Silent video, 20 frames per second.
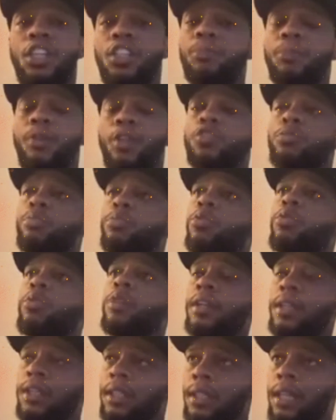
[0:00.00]
She's
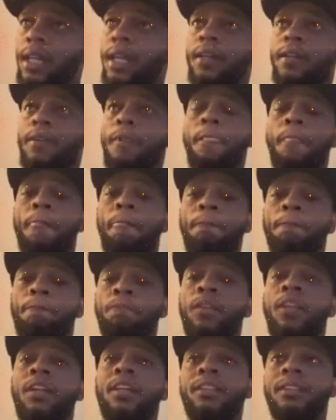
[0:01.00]
miserable. Yeah,
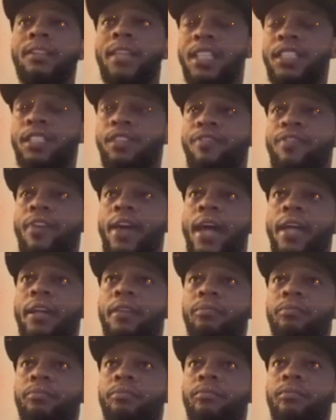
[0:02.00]
that's a
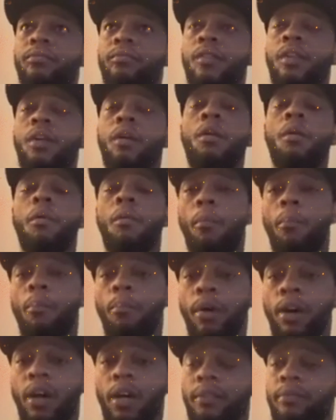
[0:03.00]
fact.
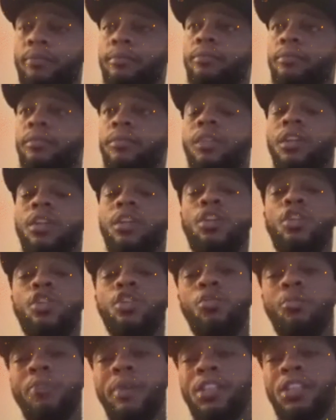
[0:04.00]
But
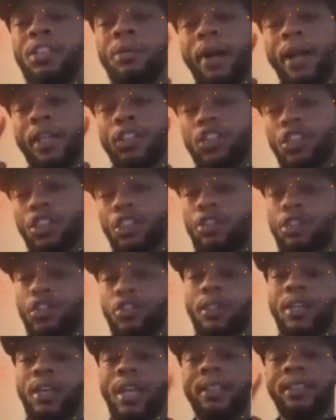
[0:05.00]
you mention my
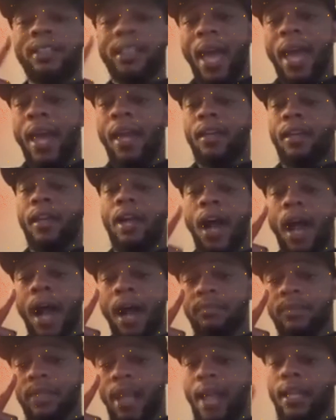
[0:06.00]
children, and that
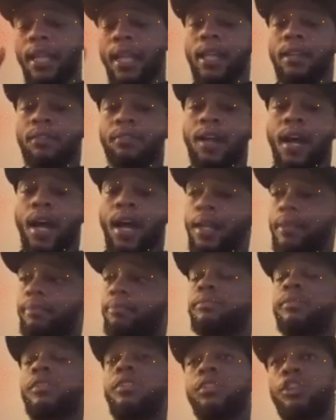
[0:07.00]
I'm not letting ride.
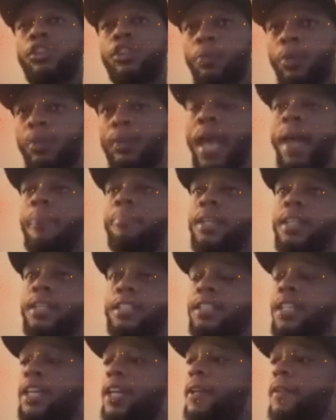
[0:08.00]
So with that
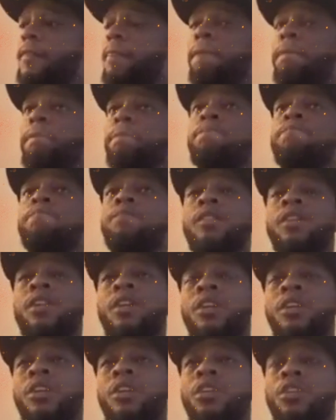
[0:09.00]
being said,
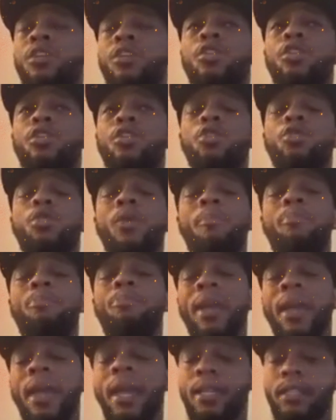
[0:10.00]
you
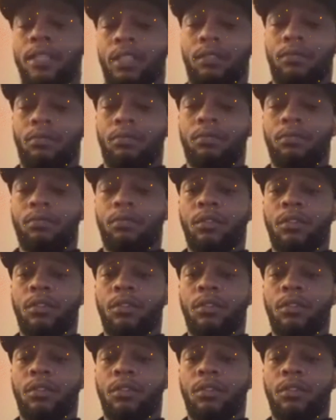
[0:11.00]
abandoned